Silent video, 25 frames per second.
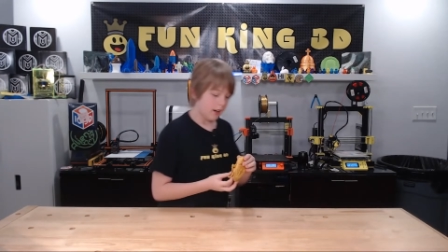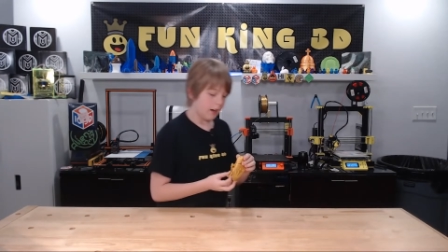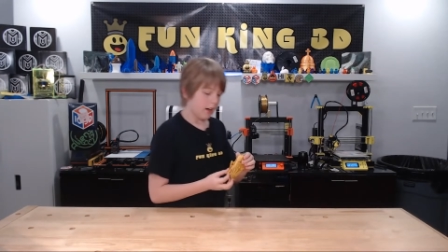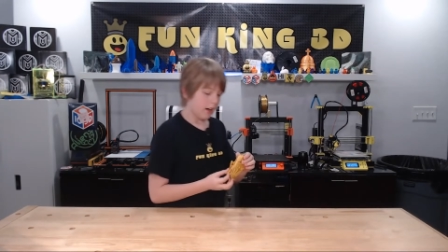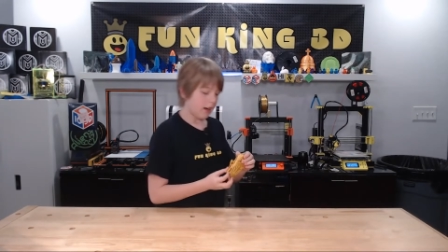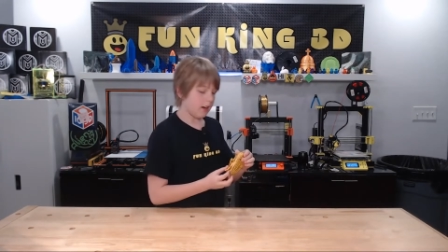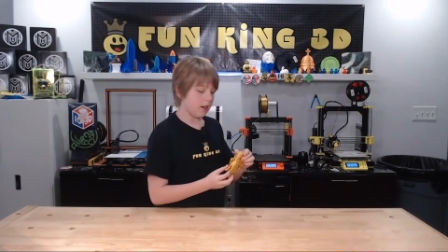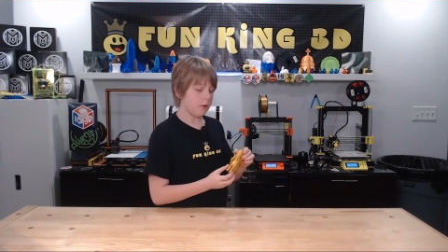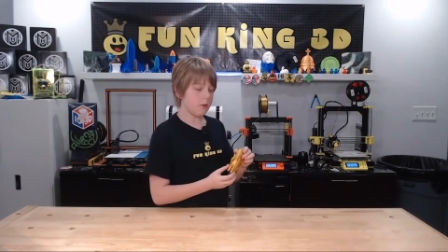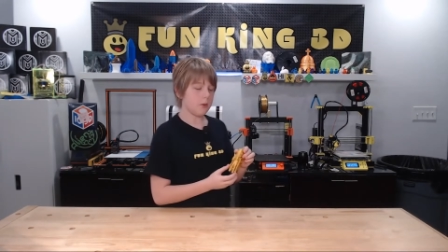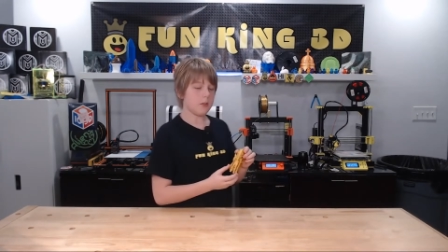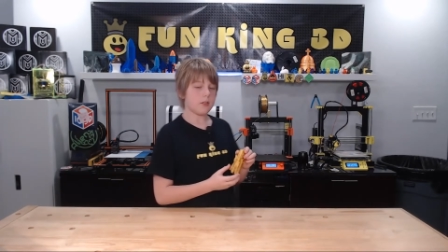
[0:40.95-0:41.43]

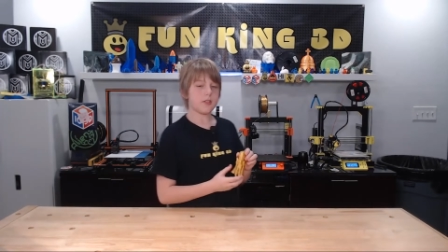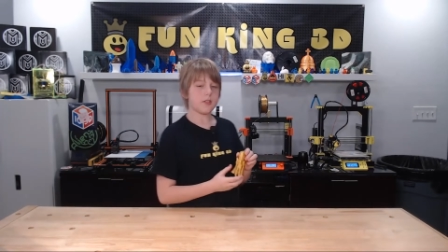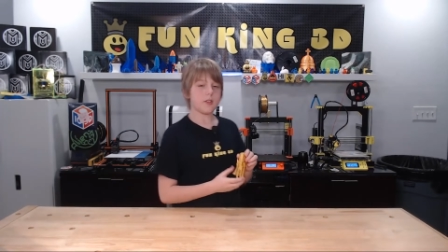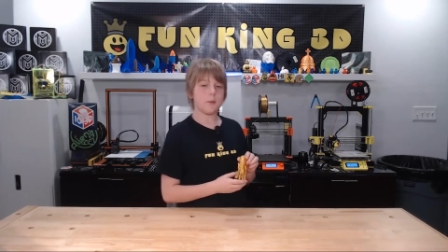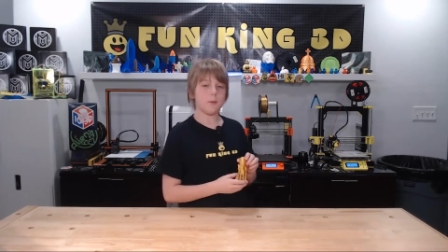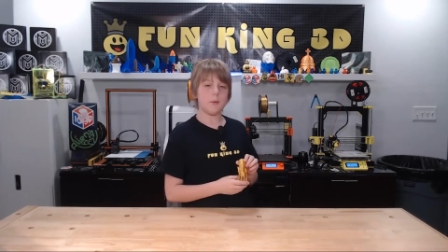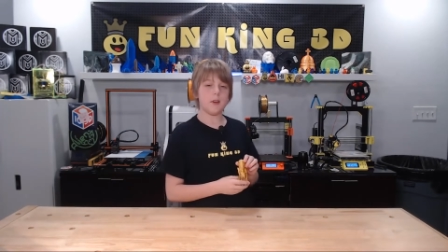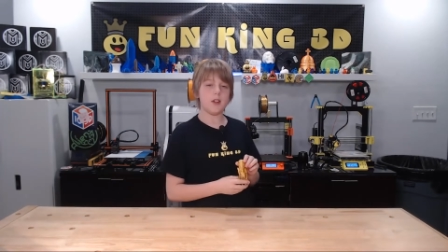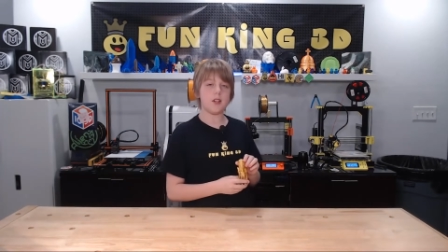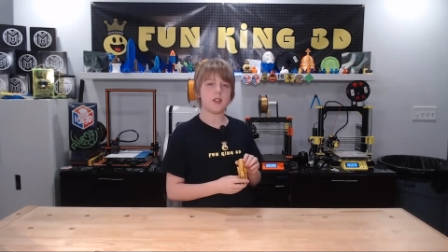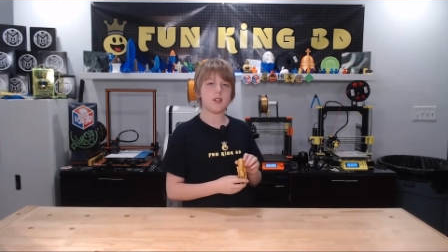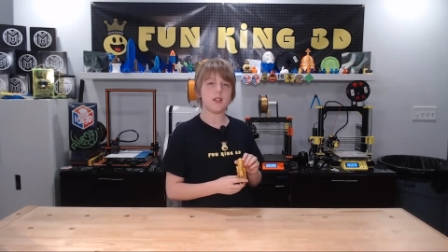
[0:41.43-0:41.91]
And it was
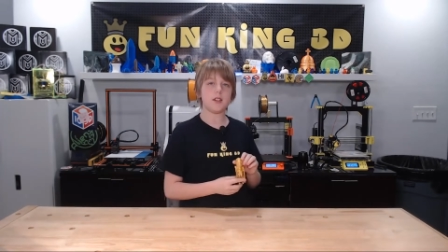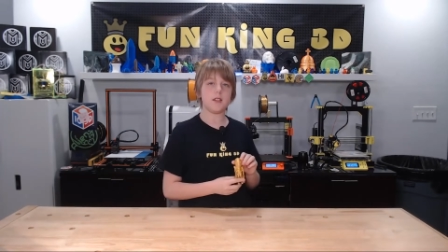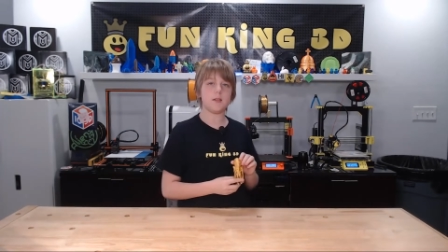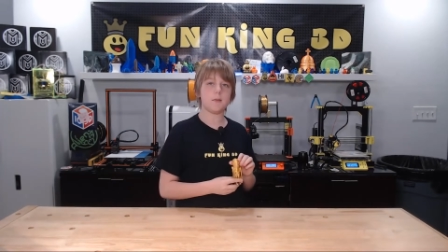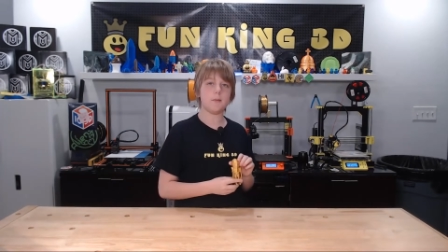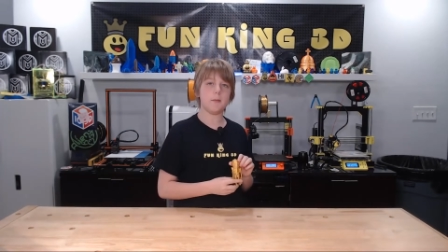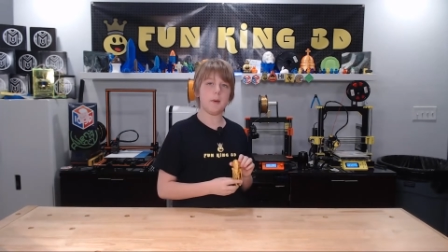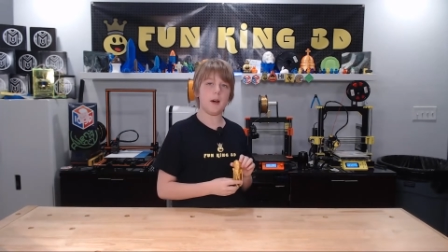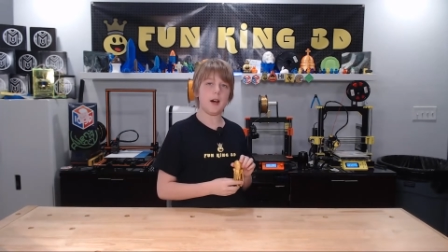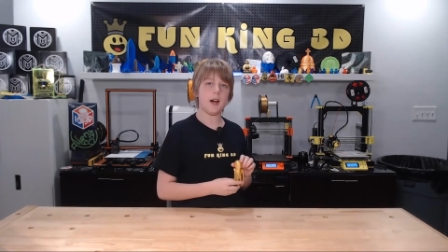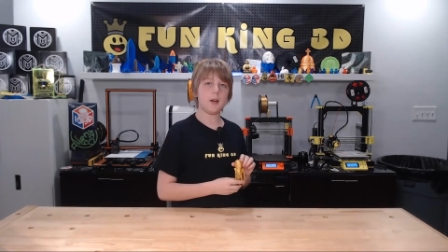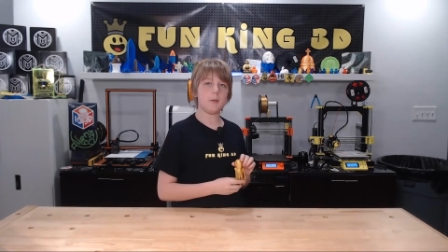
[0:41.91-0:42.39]

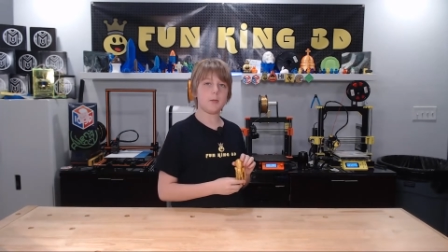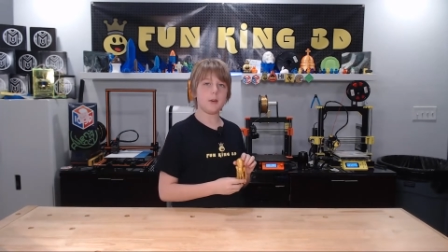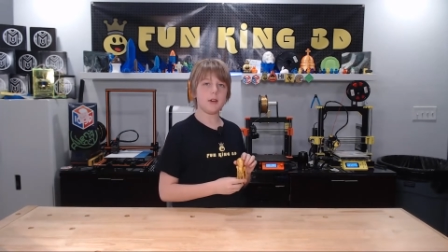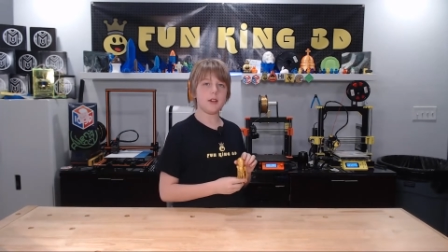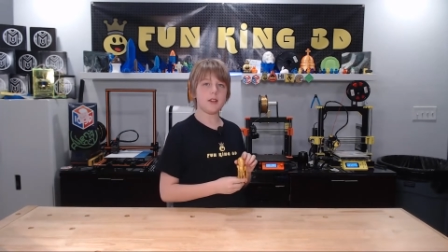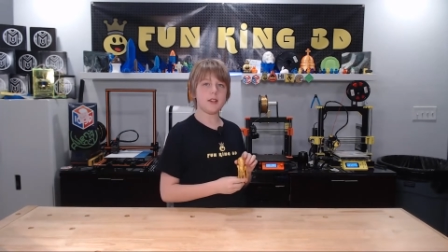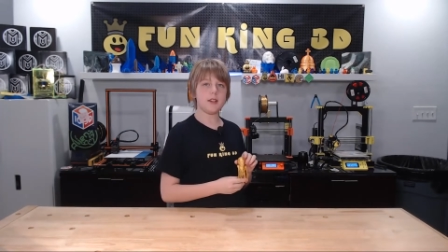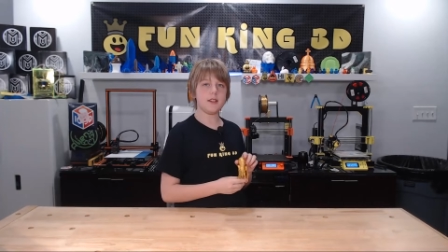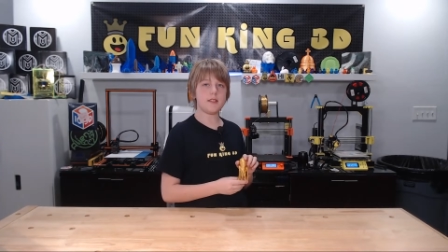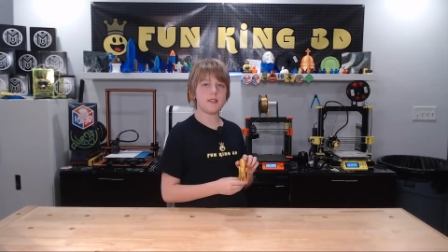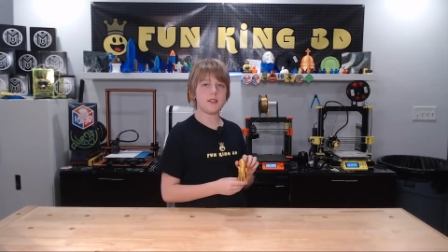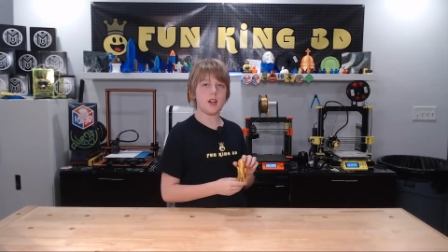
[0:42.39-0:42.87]
commissioned by
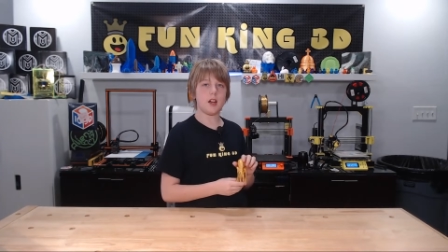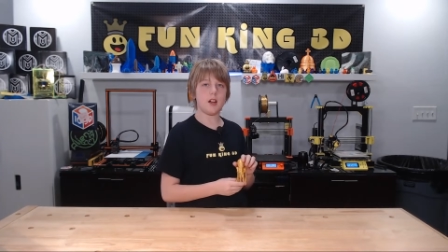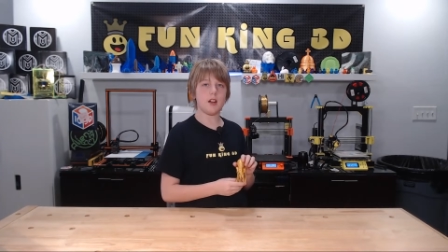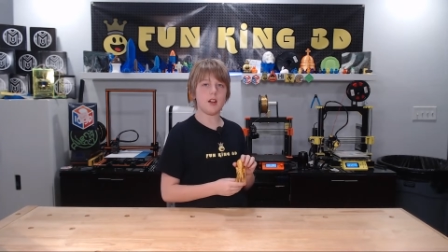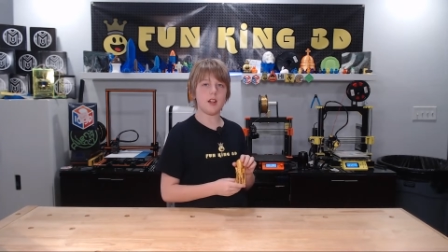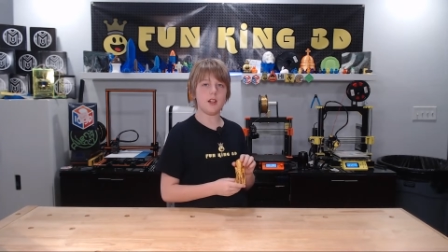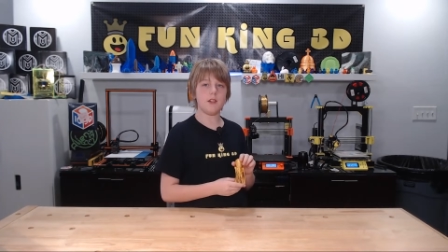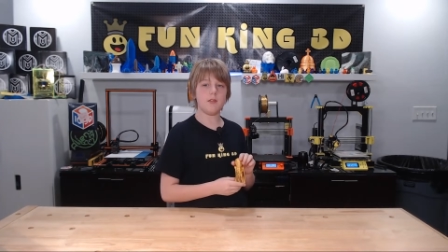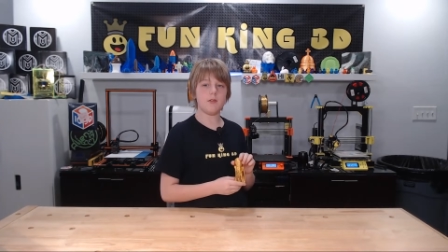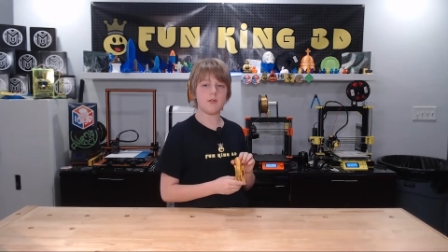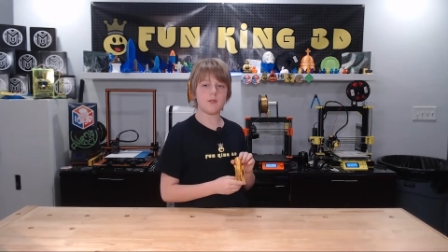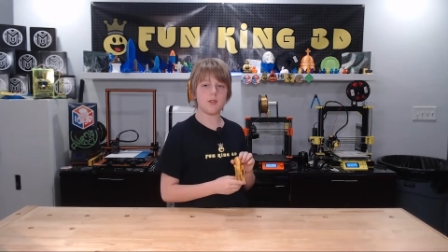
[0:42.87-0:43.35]
Printed Solid